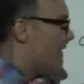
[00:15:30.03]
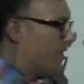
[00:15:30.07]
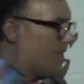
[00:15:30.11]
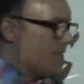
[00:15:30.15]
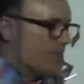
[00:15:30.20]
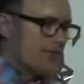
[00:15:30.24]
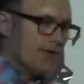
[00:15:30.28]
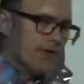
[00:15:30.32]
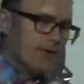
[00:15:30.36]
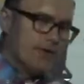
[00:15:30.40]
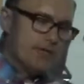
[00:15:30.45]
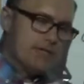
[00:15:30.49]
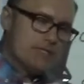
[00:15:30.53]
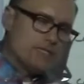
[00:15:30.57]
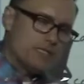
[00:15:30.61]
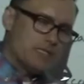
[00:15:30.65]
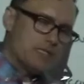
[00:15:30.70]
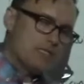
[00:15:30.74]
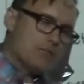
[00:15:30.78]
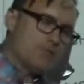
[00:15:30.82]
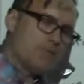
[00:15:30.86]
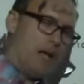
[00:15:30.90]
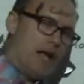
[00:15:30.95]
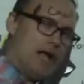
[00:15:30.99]
There is
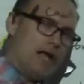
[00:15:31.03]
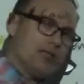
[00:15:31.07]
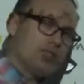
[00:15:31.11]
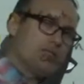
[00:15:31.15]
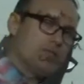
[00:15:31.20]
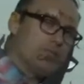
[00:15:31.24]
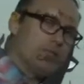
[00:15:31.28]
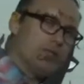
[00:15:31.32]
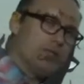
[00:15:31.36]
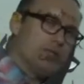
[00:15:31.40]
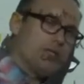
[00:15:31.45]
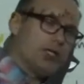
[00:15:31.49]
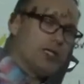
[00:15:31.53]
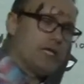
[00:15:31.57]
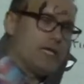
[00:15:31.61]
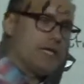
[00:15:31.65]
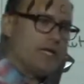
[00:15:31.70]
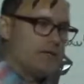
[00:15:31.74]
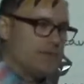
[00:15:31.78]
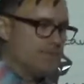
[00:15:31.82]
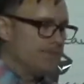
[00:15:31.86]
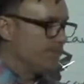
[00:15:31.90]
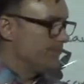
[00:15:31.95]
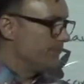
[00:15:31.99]
this
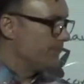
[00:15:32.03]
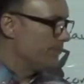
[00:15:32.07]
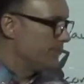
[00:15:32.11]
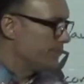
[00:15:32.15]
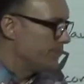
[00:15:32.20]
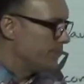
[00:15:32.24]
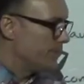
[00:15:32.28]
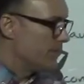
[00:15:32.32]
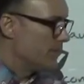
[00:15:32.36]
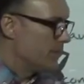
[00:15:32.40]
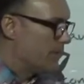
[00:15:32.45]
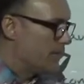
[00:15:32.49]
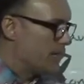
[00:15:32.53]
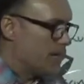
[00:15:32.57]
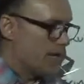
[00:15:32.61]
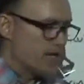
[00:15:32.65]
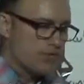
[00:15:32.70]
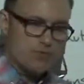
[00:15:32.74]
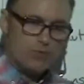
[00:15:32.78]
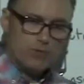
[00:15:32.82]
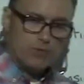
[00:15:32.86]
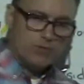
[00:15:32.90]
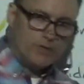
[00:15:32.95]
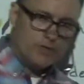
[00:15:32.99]
possibility,
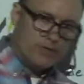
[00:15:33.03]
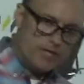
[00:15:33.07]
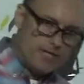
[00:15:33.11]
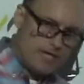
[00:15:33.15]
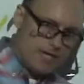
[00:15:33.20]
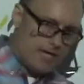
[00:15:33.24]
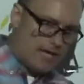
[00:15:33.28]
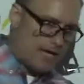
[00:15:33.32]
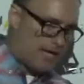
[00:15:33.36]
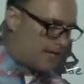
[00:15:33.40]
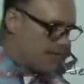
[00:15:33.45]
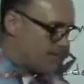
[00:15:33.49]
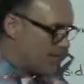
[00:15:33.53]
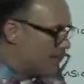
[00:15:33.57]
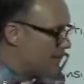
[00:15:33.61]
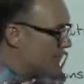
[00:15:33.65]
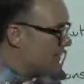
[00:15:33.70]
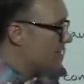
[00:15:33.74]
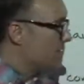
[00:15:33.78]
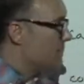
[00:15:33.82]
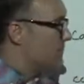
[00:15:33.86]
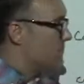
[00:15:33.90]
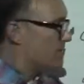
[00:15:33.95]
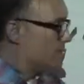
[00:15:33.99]
as we're looking at
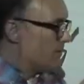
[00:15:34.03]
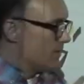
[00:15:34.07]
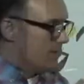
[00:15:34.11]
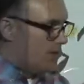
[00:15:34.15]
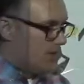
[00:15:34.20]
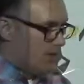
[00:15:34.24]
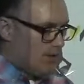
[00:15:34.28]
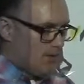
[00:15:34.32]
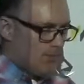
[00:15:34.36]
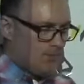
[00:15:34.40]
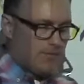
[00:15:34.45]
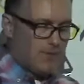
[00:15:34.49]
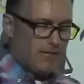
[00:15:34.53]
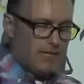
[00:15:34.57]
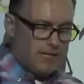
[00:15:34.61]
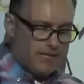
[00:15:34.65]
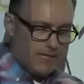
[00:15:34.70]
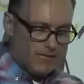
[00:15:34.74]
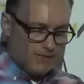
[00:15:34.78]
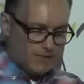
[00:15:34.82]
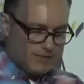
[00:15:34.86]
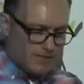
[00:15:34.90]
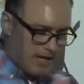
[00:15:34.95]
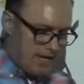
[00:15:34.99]
things
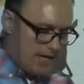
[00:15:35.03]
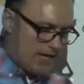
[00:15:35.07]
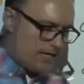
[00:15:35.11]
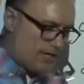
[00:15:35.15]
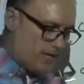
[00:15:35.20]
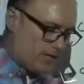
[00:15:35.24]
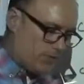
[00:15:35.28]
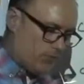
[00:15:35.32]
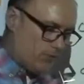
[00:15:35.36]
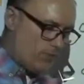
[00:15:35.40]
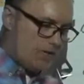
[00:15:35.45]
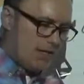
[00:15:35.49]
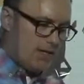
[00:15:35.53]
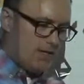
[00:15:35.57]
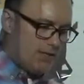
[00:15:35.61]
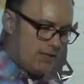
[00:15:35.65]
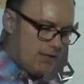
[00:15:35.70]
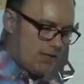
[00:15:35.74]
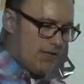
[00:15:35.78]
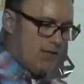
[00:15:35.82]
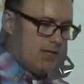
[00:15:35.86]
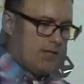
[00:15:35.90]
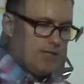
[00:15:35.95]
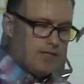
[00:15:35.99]
being tied in
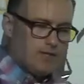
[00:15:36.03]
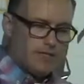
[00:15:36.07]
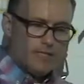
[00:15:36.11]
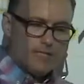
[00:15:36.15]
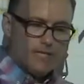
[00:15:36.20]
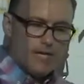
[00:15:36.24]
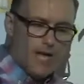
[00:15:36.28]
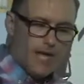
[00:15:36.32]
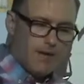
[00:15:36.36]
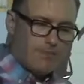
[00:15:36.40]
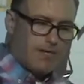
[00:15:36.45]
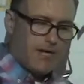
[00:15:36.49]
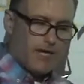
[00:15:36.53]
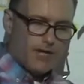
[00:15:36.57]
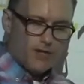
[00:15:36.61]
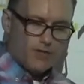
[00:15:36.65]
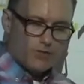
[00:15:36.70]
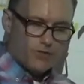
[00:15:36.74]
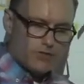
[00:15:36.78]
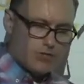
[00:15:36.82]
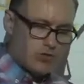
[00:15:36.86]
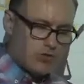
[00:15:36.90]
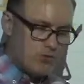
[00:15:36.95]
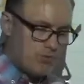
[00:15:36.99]
with
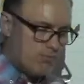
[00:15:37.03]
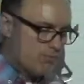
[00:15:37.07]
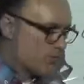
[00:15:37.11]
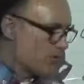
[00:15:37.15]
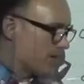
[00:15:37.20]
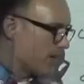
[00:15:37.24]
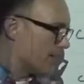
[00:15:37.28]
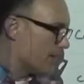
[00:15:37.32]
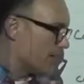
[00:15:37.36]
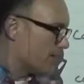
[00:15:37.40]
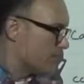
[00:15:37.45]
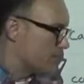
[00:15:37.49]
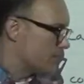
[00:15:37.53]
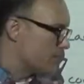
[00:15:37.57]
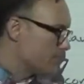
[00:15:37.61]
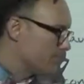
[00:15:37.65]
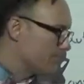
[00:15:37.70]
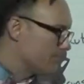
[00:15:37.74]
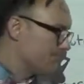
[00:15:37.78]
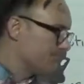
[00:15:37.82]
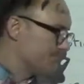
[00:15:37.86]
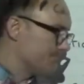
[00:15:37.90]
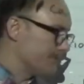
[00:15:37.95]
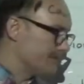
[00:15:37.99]
denominators and numerators,
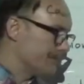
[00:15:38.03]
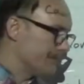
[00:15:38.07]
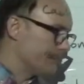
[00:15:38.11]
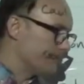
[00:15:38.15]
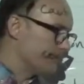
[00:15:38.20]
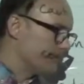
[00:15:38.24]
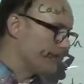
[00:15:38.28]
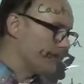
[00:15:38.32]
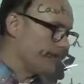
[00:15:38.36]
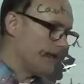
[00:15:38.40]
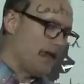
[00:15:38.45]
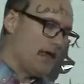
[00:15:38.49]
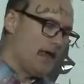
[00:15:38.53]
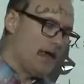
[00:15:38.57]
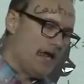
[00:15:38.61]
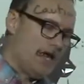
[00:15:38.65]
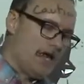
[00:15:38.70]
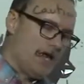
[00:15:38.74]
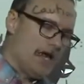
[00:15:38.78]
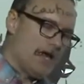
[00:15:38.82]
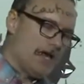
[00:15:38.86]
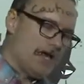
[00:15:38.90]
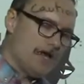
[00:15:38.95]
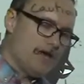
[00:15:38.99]

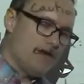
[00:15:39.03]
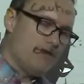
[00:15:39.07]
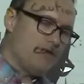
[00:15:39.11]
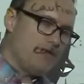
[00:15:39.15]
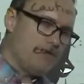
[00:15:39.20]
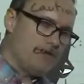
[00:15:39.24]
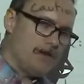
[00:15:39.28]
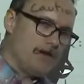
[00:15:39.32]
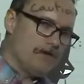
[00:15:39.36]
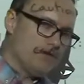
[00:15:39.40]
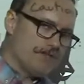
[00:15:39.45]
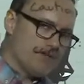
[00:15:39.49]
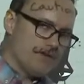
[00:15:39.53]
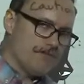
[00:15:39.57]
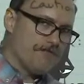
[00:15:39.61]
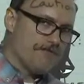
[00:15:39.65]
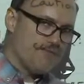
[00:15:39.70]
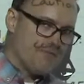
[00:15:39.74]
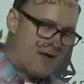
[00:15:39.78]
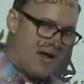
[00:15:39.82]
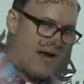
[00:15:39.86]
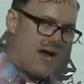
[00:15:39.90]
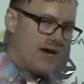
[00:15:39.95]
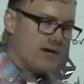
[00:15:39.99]
if there's a
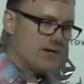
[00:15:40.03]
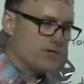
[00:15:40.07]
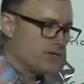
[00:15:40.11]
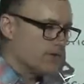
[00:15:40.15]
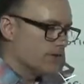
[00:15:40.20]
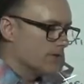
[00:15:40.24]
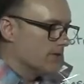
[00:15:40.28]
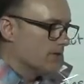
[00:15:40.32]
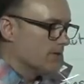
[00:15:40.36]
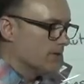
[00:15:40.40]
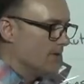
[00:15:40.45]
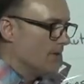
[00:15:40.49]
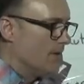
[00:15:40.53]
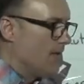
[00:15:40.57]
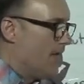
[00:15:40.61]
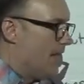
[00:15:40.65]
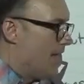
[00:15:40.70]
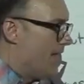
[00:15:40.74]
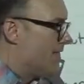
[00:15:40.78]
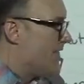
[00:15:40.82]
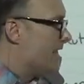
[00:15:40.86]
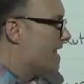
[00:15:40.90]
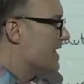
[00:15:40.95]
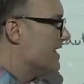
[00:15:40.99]
factor
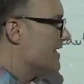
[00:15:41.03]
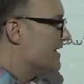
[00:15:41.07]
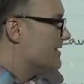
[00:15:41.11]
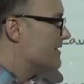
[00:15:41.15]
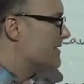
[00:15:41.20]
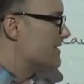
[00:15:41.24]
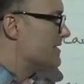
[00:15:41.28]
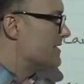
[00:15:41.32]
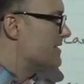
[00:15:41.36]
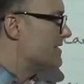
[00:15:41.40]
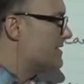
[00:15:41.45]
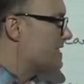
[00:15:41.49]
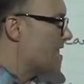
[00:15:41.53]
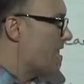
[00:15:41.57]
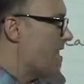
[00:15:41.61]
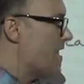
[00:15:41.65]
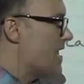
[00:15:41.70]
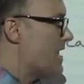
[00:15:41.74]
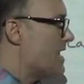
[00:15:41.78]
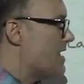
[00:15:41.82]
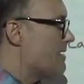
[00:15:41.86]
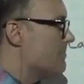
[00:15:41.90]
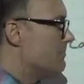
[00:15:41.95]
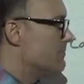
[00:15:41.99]
that is the
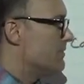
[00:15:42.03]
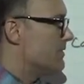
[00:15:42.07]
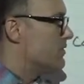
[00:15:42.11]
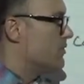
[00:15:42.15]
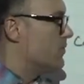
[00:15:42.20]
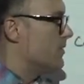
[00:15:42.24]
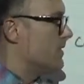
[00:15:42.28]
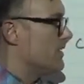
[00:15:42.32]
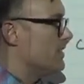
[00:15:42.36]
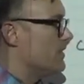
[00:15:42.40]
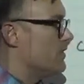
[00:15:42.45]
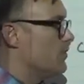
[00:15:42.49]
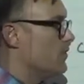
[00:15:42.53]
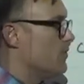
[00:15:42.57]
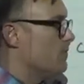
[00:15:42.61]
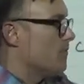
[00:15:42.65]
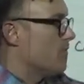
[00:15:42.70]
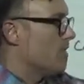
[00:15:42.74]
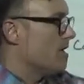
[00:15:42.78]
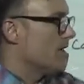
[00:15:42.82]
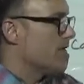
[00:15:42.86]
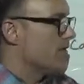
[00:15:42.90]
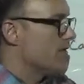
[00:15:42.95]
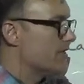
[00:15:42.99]
same between the
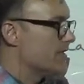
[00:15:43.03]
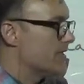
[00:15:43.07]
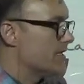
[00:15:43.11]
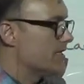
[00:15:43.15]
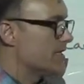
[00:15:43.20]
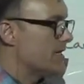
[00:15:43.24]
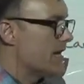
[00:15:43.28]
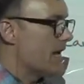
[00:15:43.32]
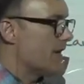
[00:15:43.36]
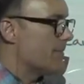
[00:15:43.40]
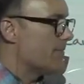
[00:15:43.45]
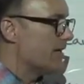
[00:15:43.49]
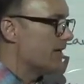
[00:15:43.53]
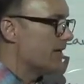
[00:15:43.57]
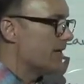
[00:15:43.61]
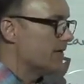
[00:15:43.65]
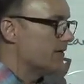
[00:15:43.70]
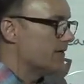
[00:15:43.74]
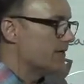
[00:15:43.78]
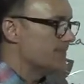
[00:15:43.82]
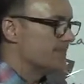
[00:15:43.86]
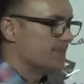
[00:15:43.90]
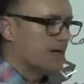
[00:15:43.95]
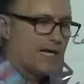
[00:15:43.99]
numerator and the
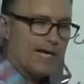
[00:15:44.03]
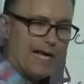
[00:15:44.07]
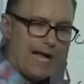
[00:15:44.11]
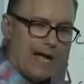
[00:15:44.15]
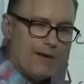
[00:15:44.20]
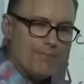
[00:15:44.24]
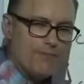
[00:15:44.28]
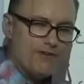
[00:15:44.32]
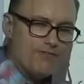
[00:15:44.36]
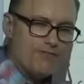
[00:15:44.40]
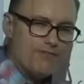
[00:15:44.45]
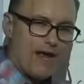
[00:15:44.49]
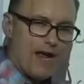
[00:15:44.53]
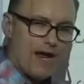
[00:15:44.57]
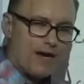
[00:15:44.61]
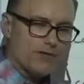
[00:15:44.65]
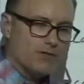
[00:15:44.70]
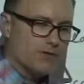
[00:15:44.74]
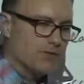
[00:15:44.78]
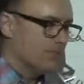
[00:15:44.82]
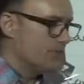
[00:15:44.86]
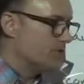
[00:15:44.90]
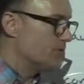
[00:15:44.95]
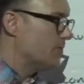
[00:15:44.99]
denominator, a common
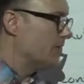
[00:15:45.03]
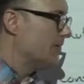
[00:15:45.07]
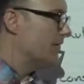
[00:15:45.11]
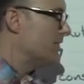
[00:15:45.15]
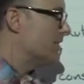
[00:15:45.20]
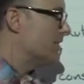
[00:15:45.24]
factor between